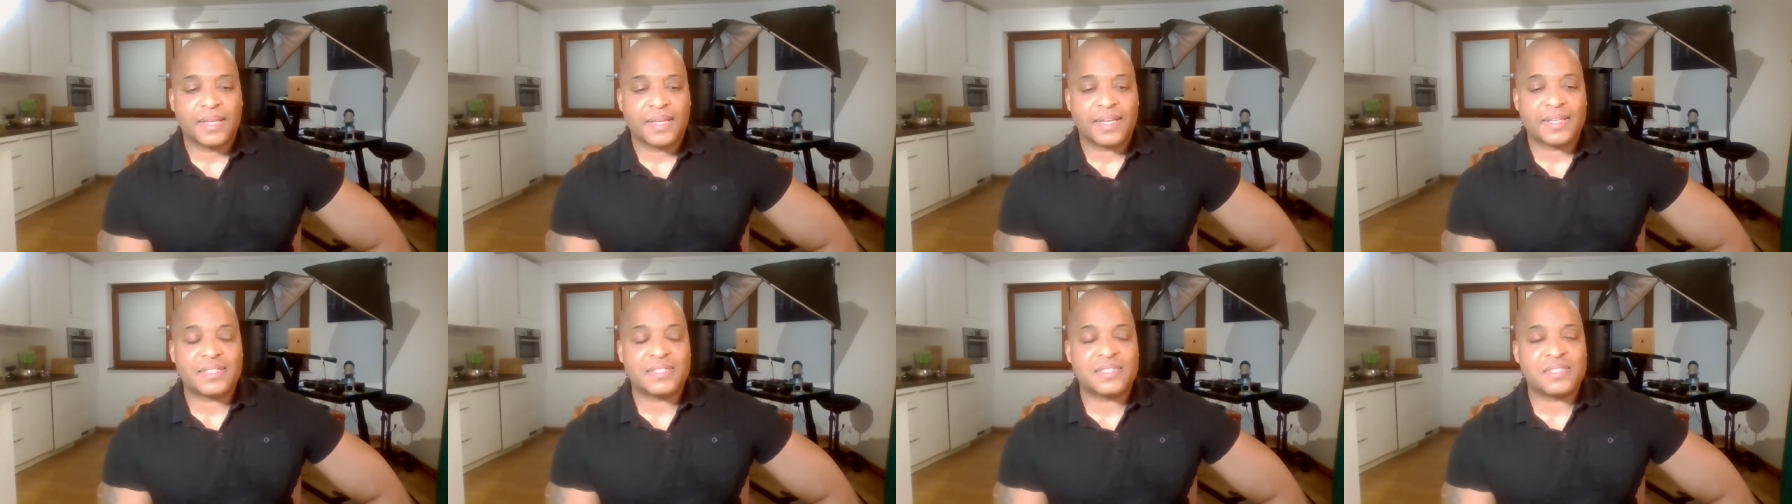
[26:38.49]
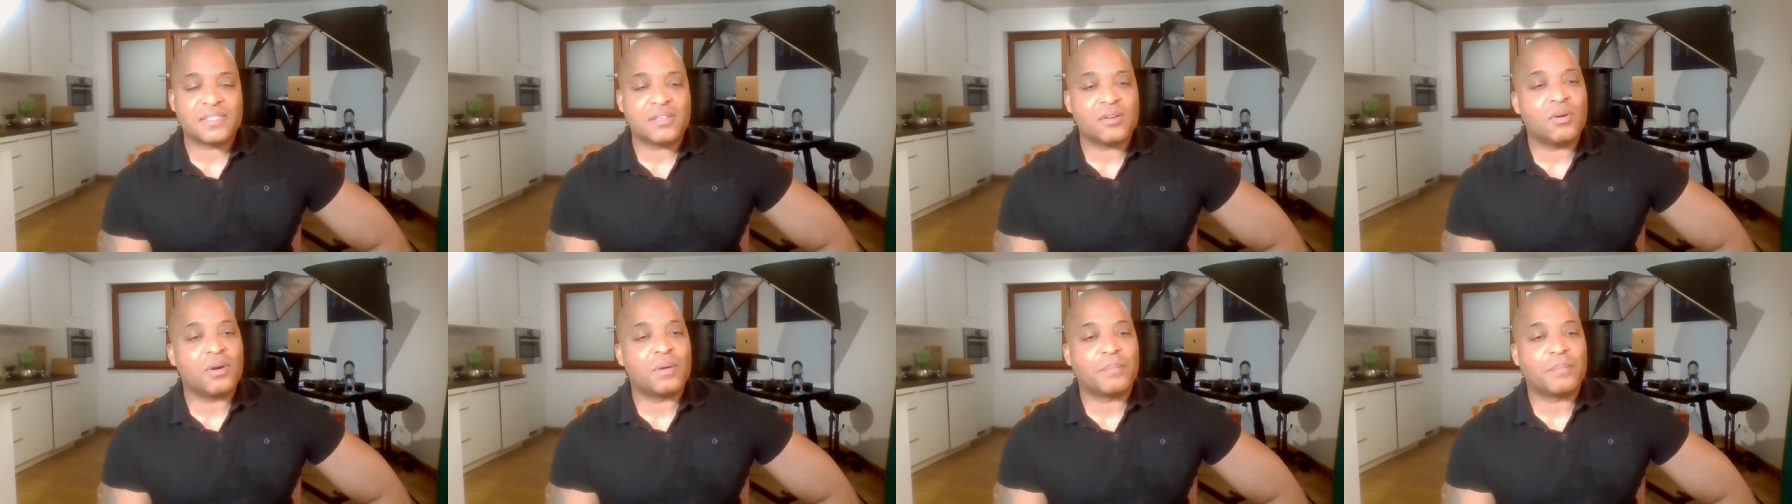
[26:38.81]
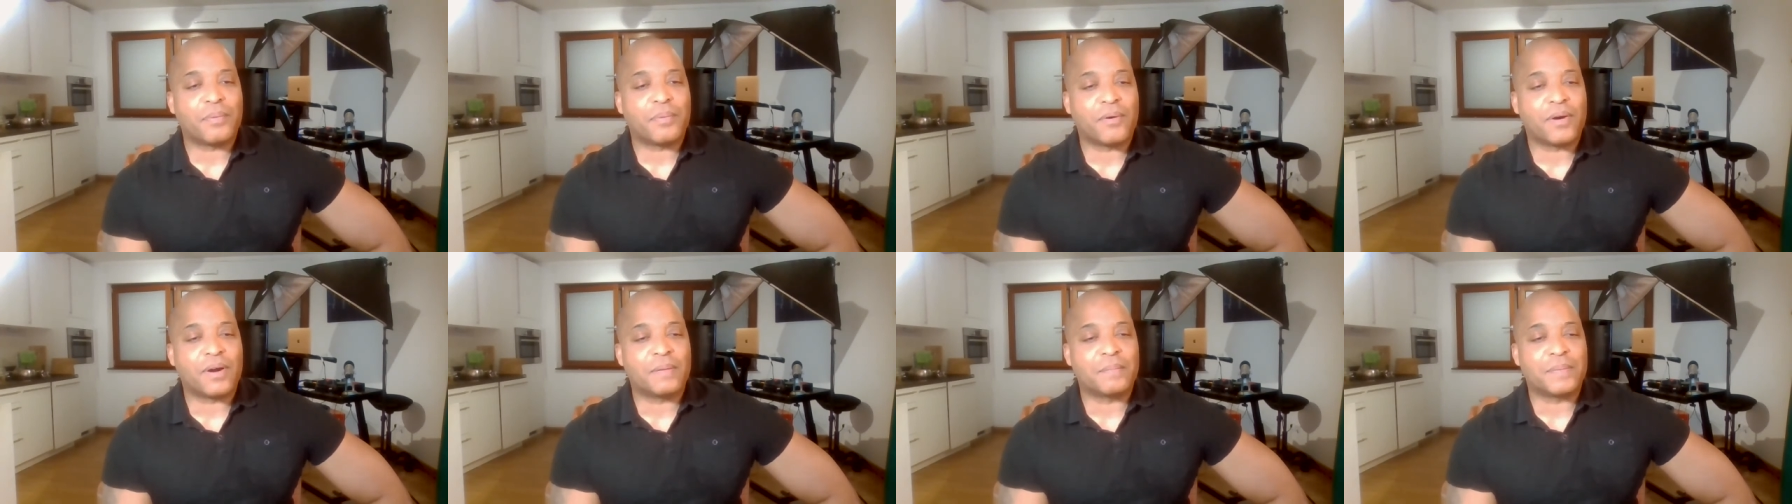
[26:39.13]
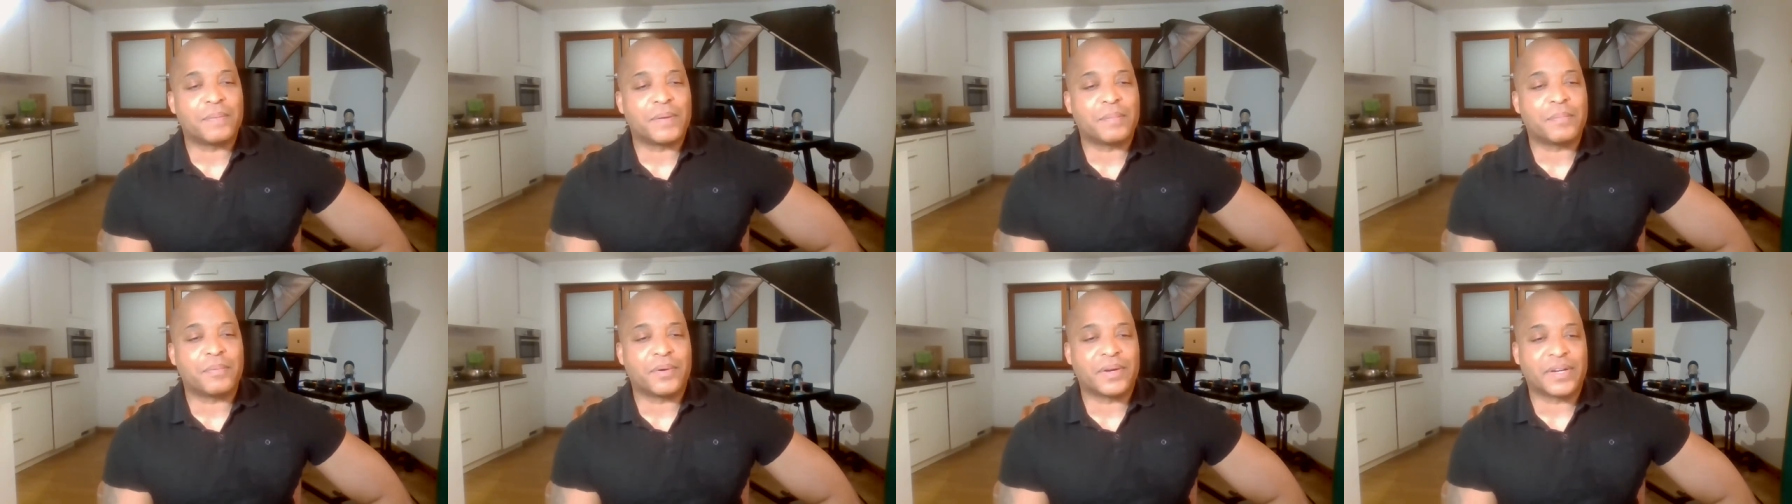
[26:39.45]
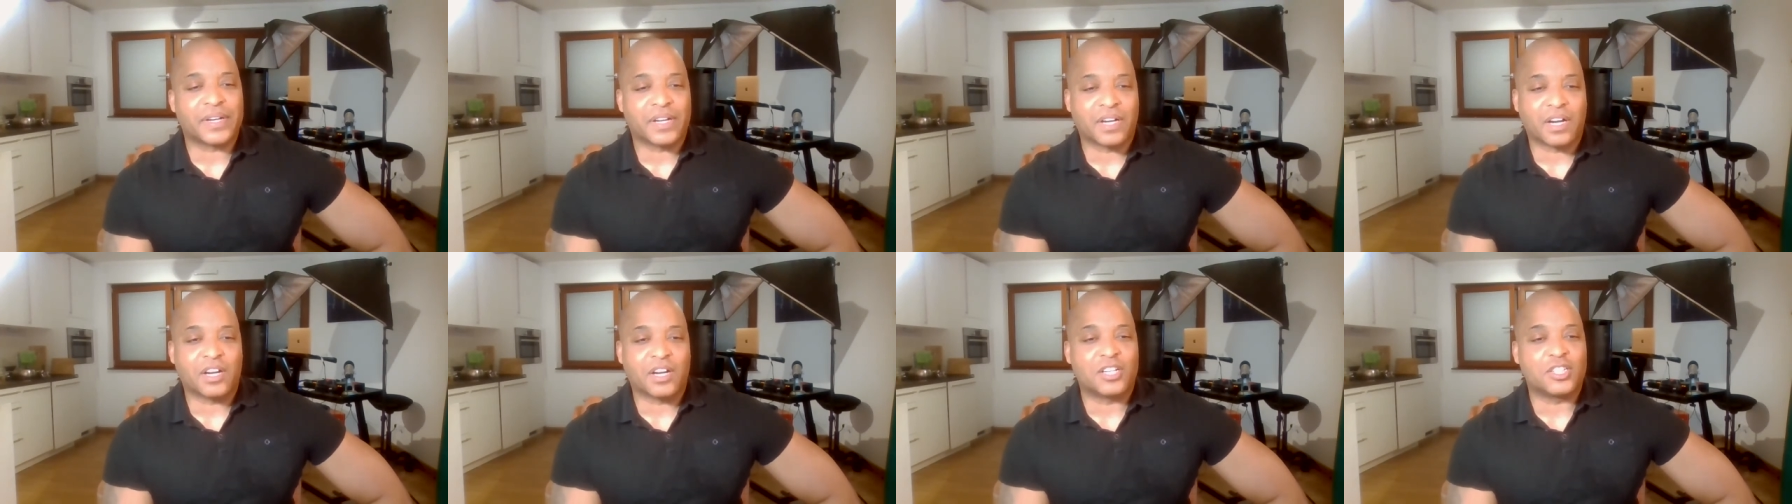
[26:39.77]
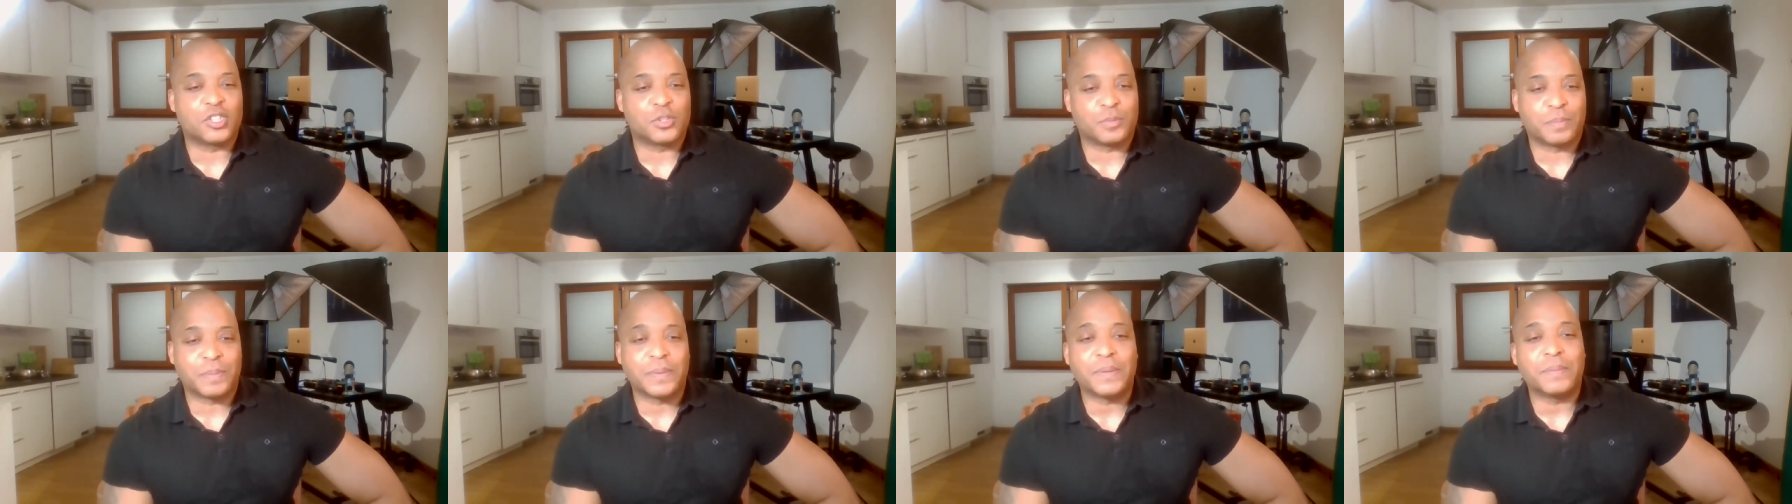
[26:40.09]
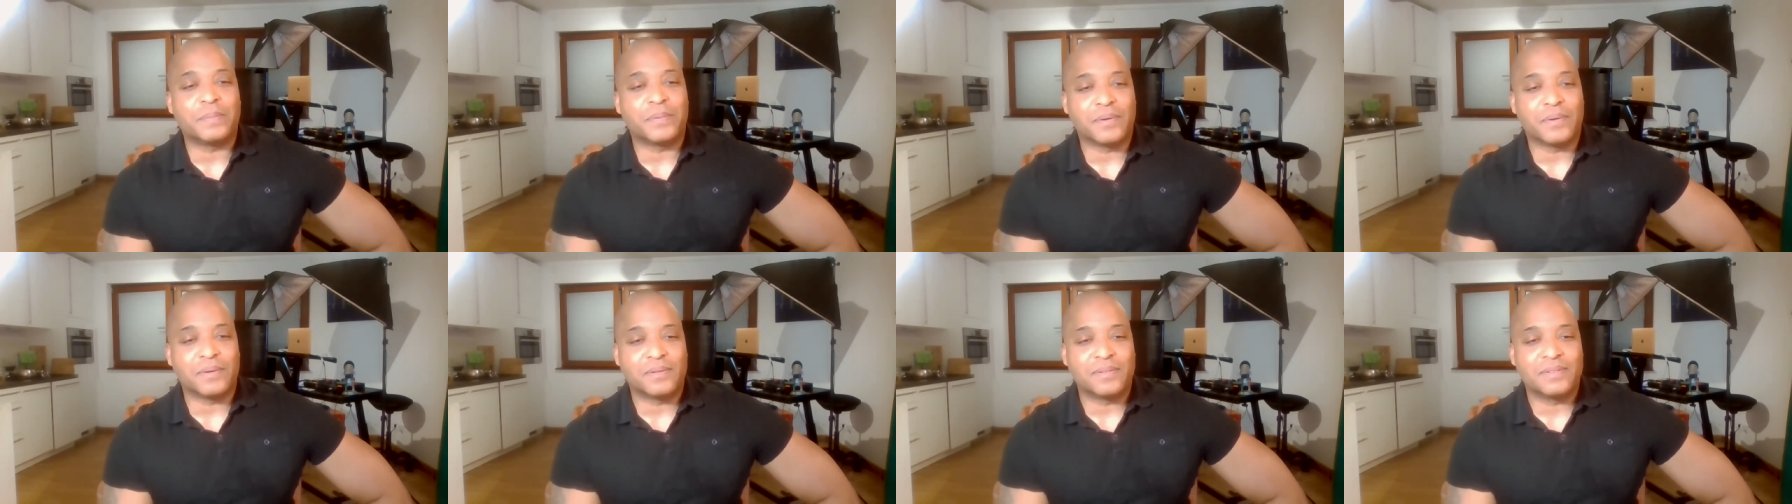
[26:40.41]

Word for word: it's so important people encourage people.